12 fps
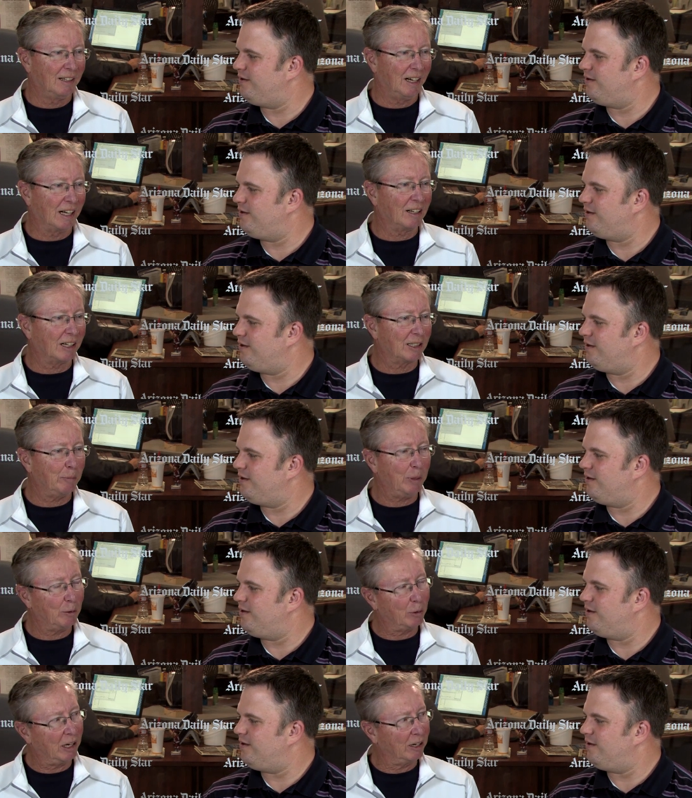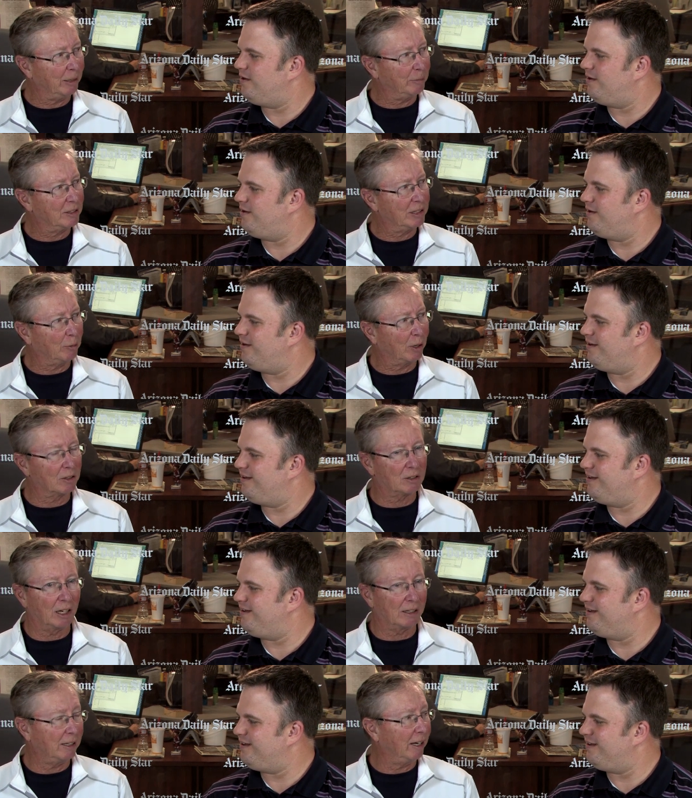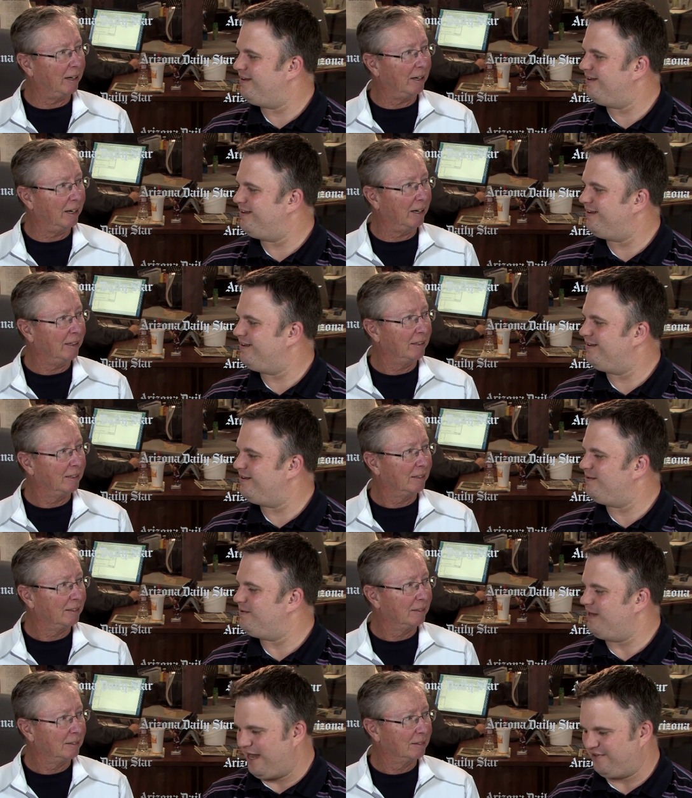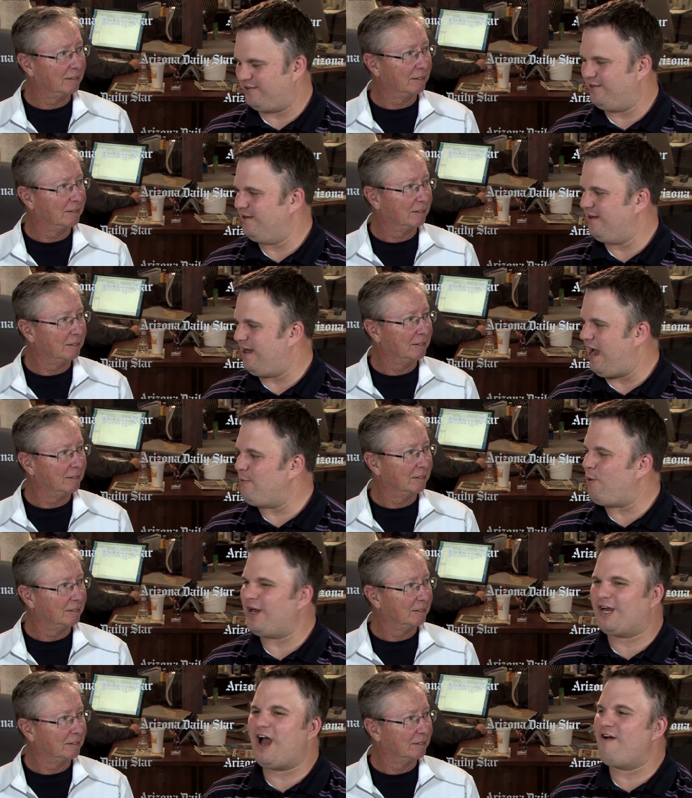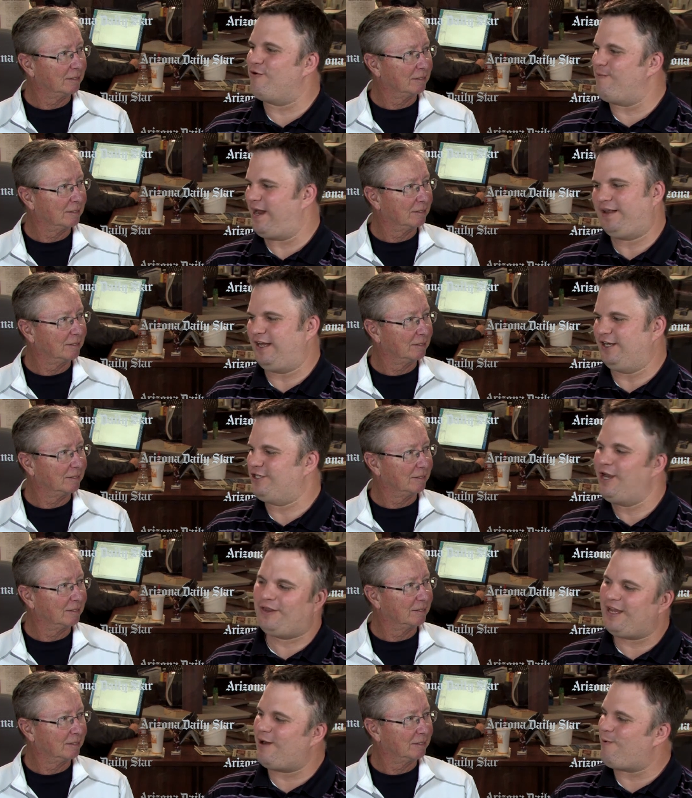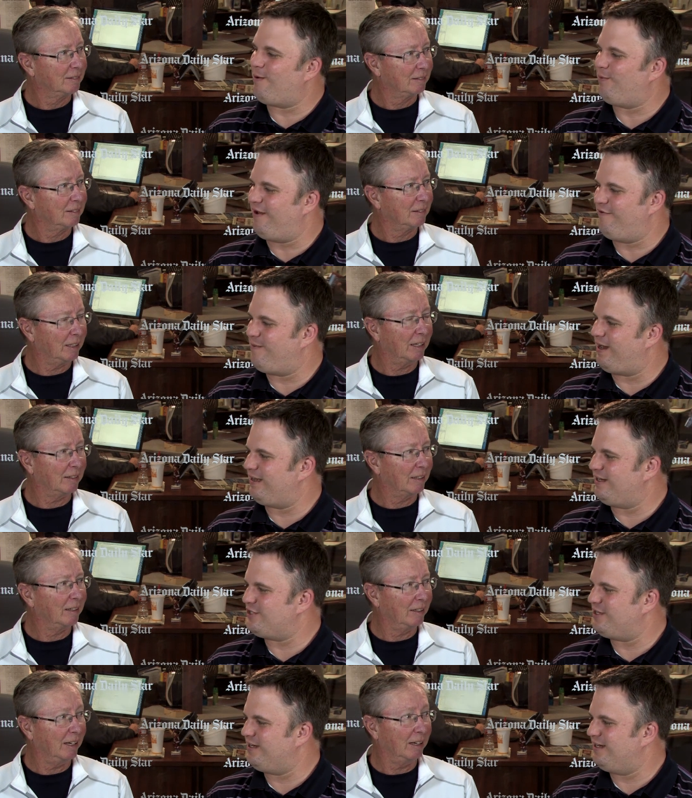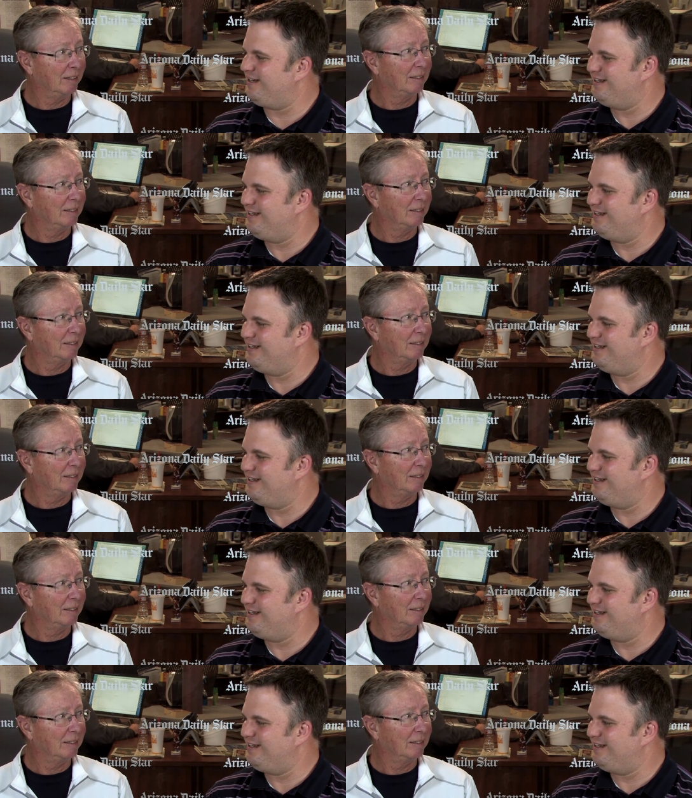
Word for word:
Speaker 1: I'd like to be around him to see what it's like day to day. Yes. I'd want to cover Mike Leach. I don't think I'd want to play for yeah, Mike Leach. Yeah.